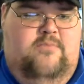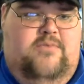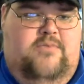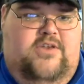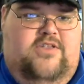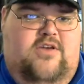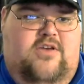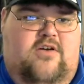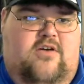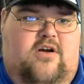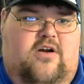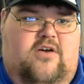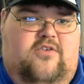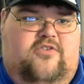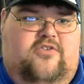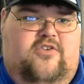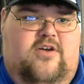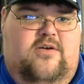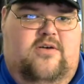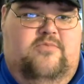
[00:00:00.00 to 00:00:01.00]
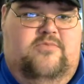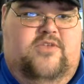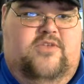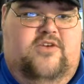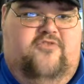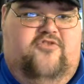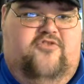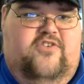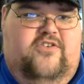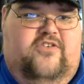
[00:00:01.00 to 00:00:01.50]
but there are some
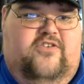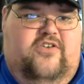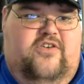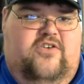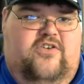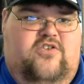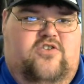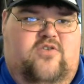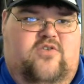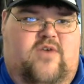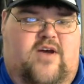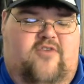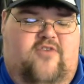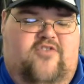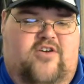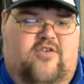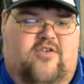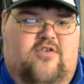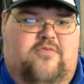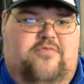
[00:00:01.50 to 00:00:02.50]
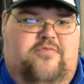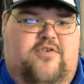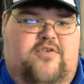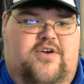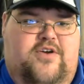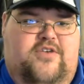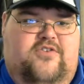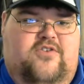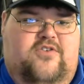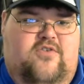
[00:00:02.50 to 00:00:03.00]
differences. You have hero
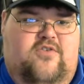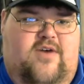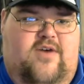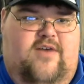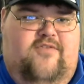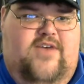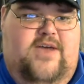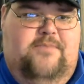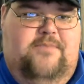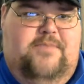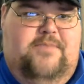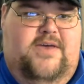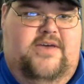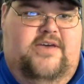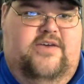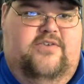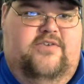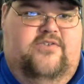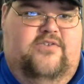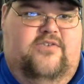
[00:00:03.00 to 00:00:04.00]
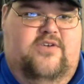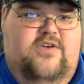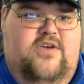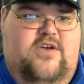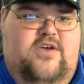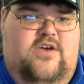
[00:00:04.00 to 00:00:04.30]
points and you have APs.